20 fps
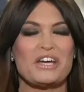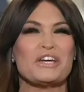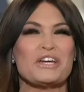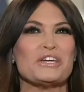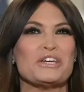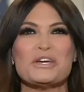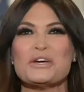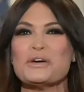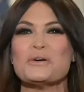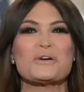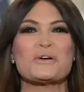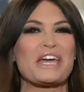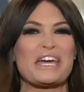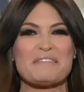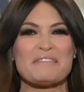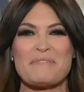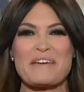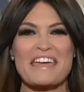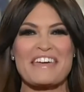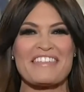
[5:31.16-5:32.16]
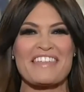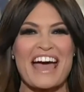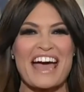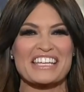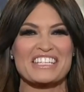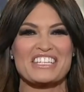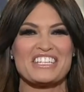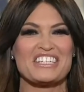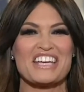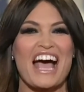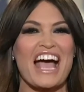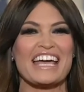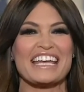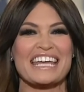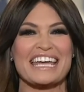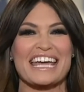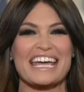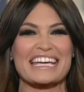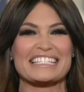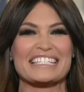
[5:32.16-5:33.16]
You can be that
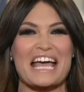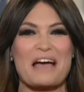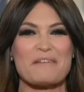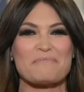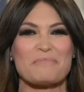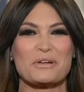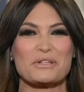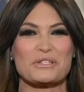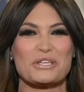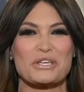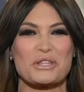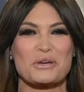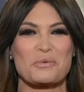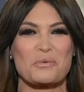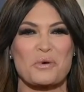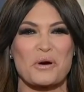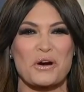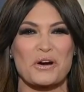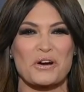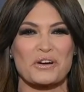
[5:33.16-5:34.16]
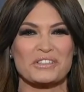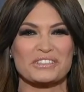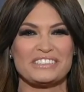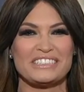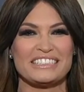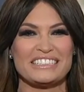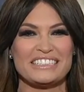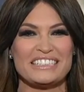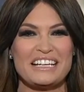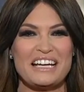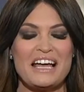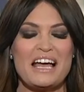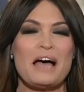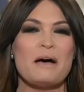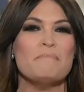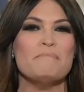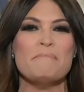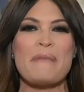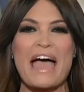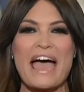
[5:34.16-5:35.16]
shining example to the world.
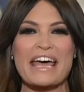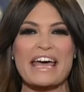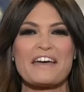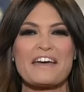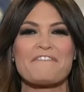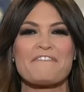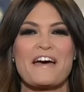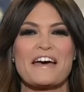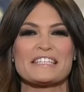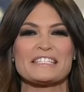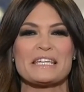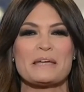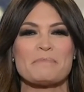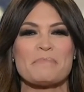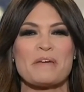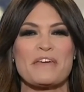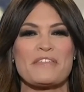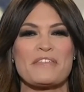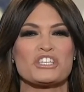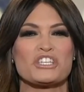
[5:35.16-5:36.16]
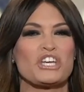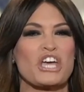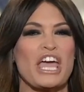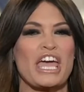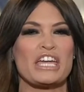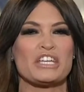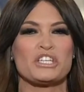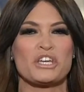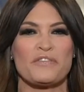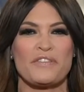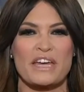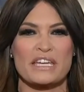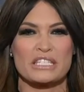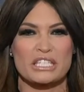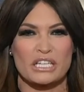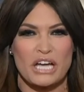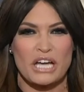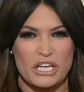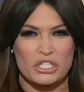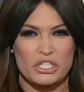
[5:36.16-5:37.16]
Manifest and be the change in this
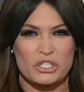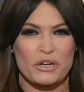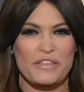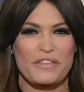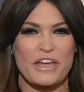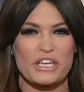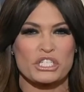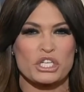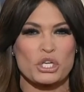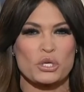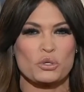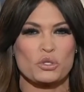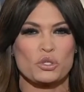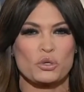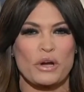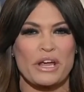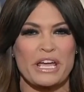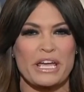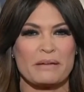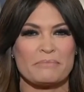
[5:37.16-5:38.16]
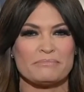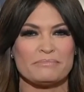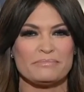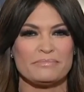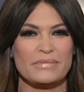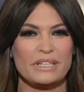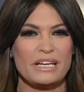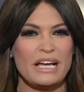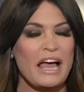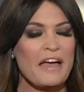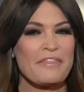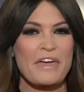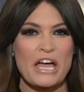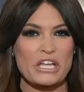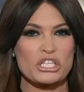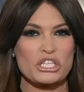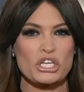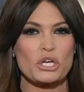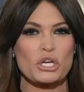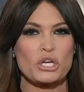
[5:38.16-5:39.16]
country that you dream,
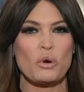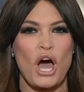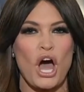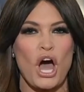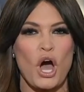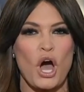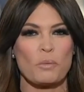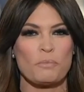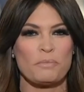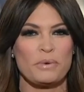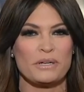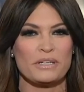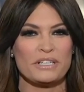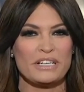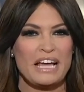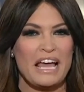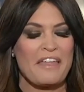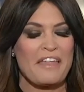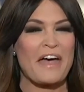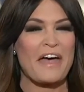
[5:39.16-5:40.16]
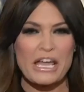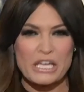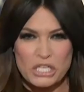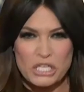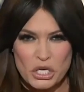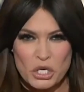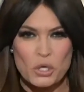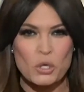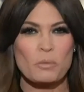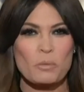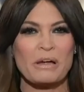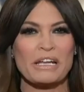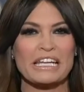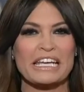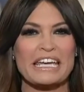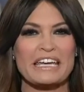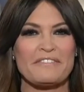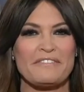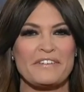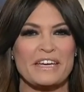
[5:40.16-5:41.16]
that you hope, that you
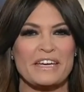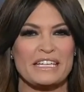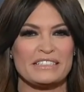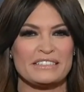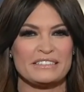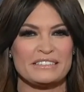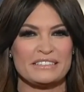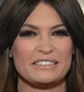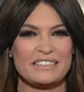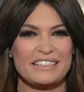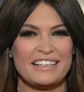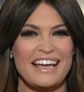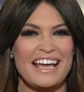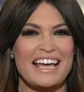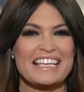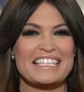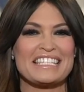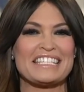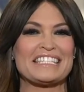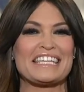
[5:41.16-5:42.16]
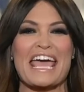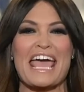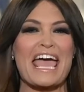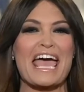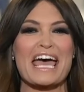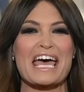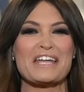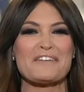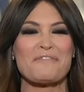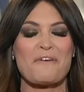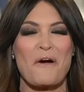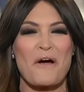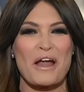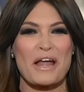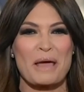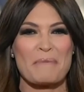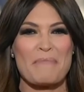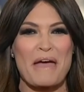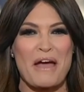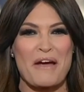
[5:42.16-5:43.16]
believe in. Stand for
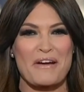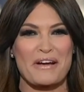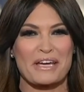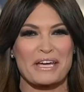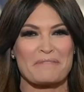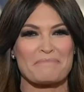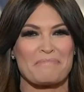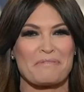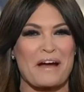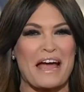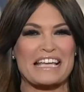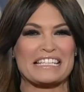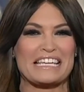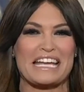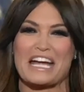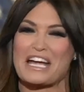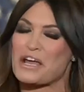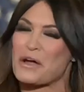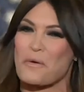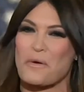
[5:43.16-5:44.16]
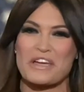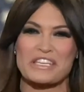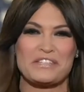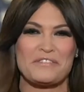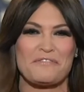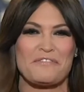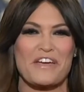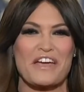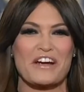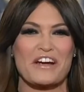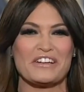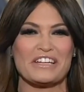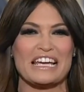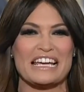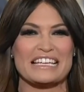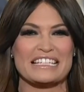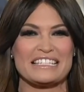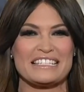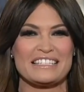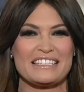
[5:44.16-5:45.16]
an American president who is
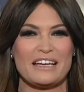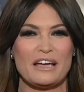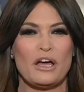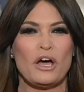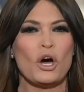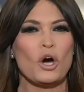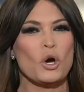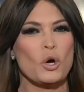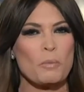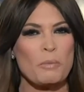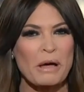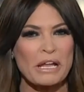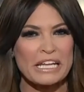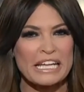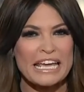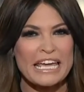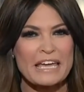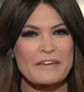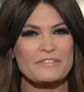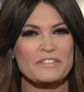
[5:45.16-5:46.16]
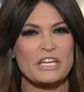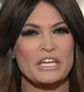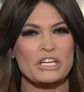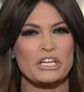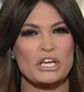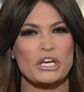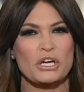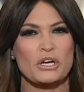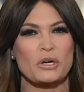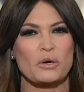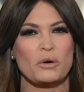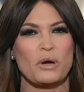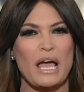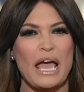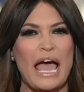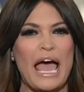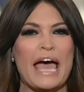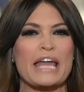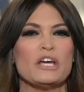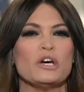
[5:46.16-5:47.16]
fearless, who believes in you,
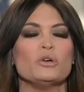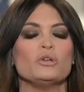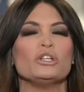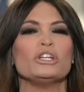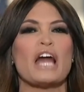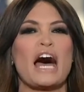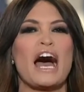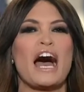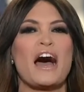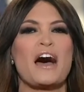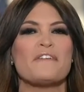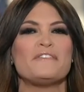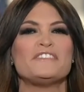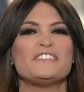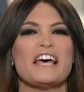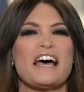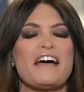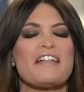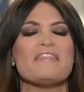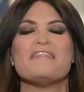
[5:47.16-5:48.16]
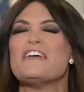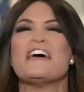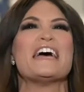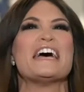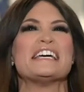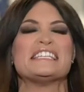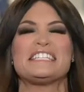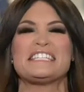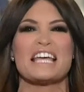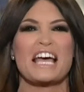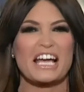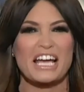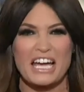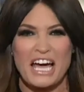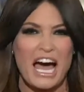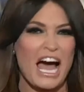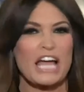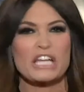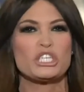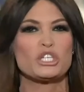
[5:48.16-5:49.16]
and who loves this
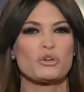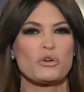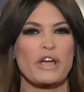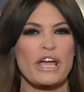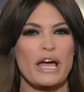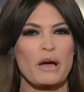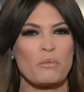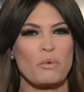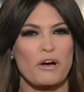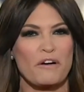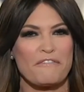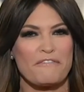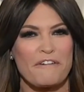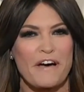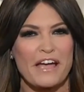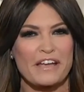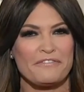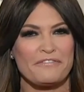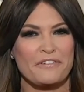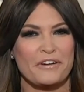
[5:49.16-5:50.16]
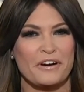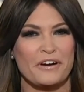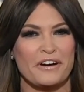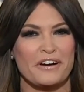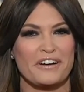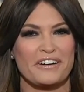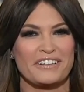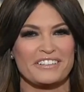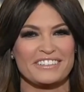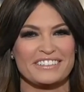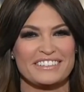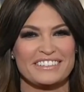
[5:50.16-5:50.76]
country and will fight for her.